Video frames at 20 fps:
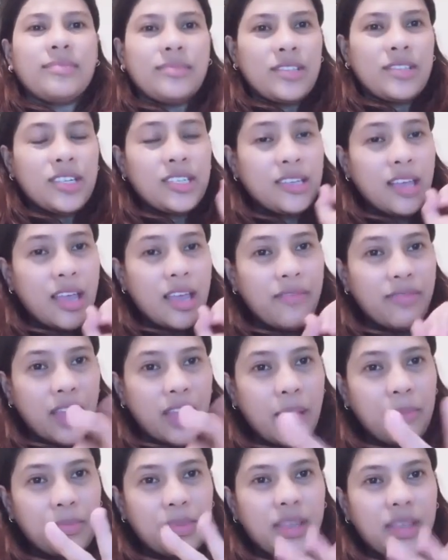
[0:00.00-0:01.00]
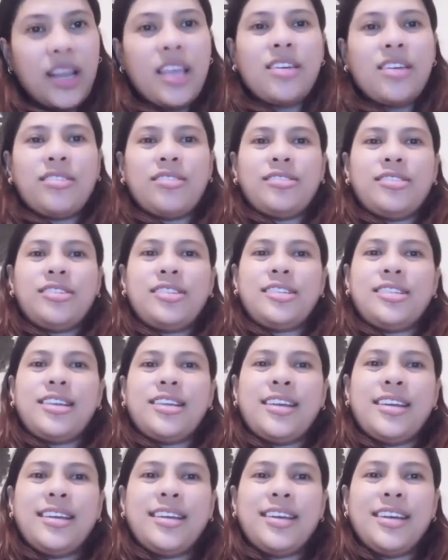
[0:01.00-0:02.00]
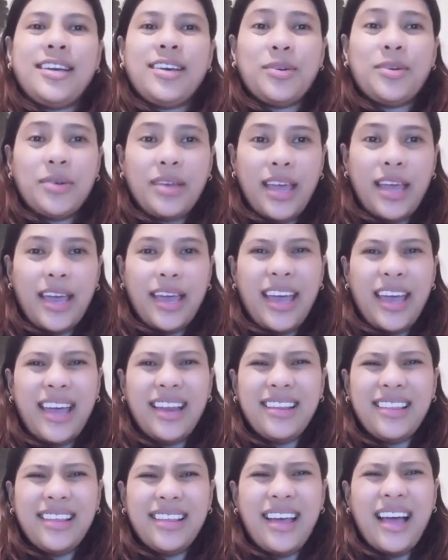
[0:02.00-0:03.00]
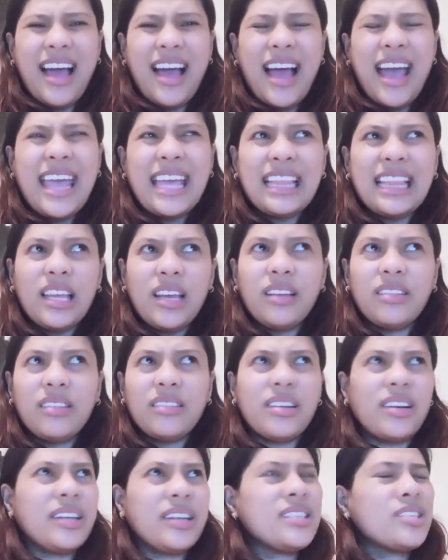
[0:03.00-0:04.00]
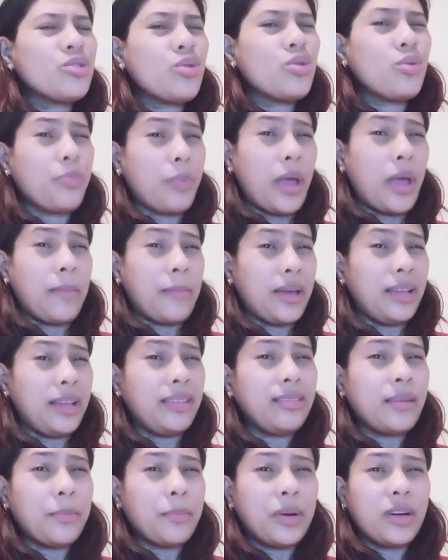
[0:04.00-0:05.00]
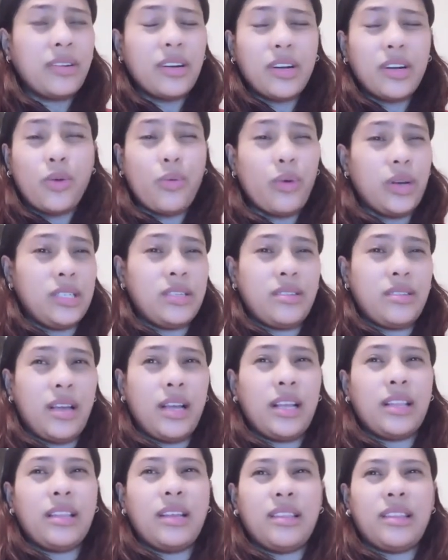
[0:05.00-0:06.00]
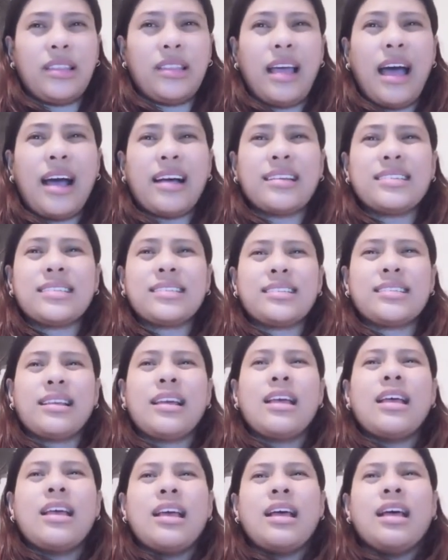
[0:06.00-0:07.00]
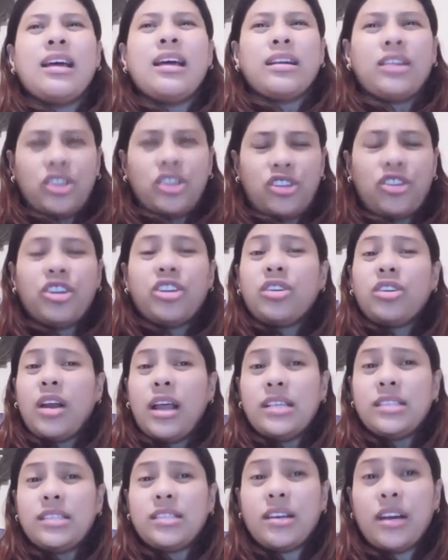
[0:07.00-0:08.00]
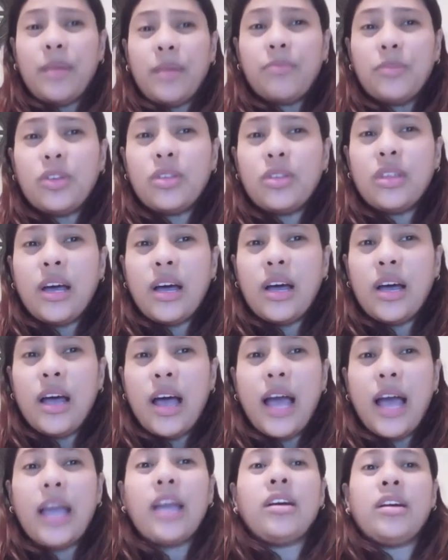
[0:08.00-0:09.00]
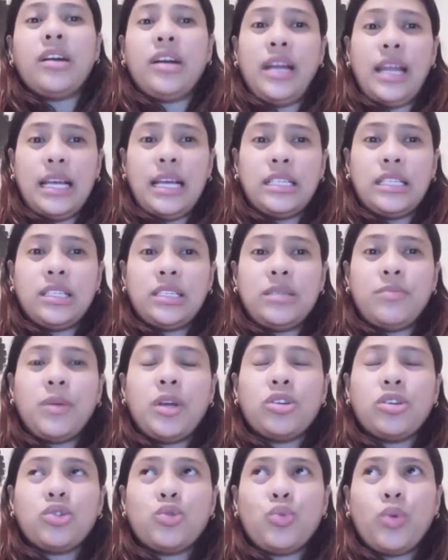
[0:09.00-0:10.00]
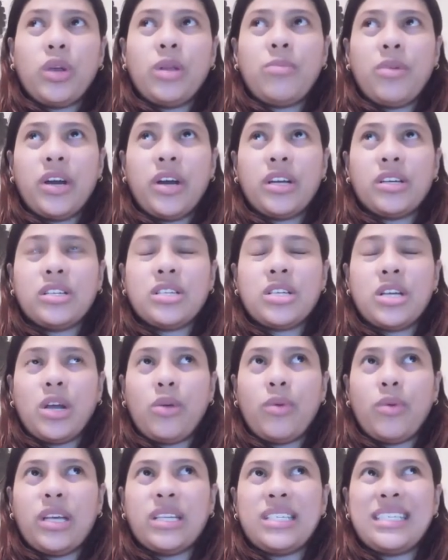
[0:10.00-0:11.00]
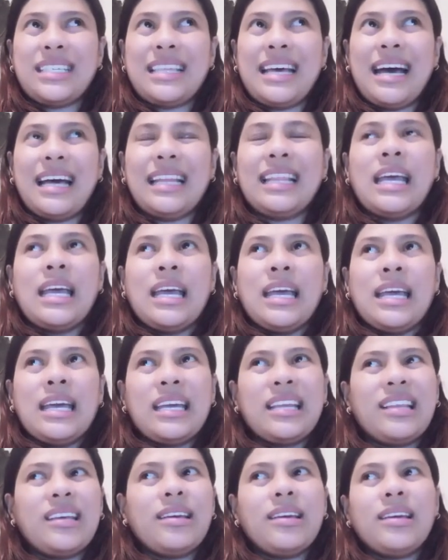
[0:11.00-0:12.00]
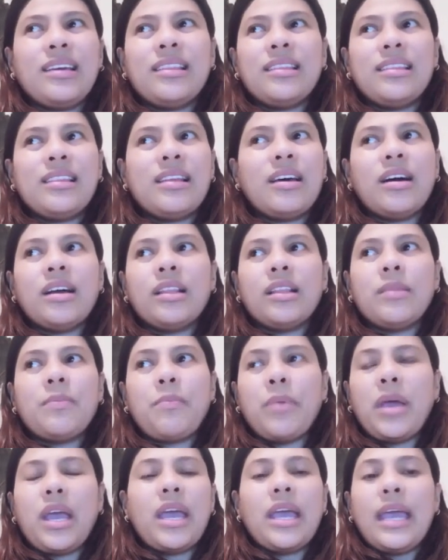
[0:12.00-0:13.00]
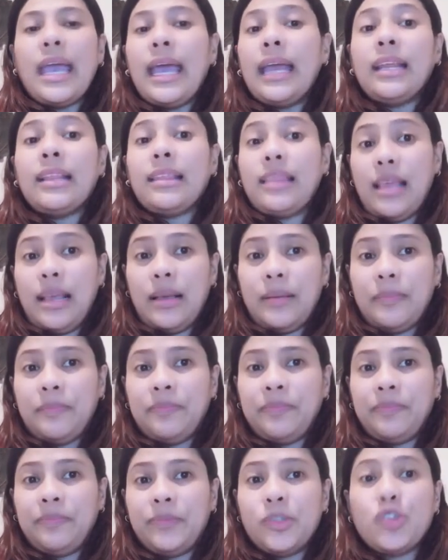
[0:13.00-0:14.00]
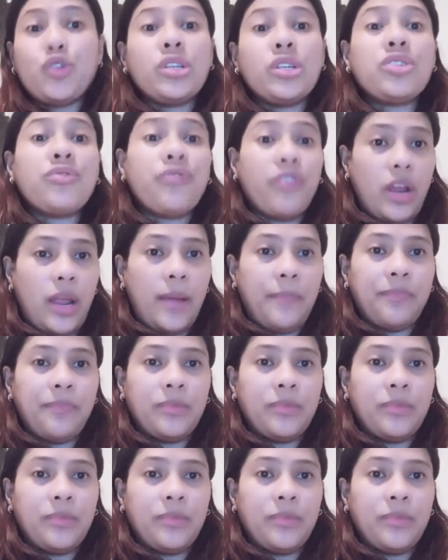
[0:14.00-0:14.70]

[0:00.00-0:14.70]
just give them 3 years. Okay, and I think there is no payment upon requesting the tax return transcript to the IRS, because when Marcus requests that, he did not pay anything, so it's free.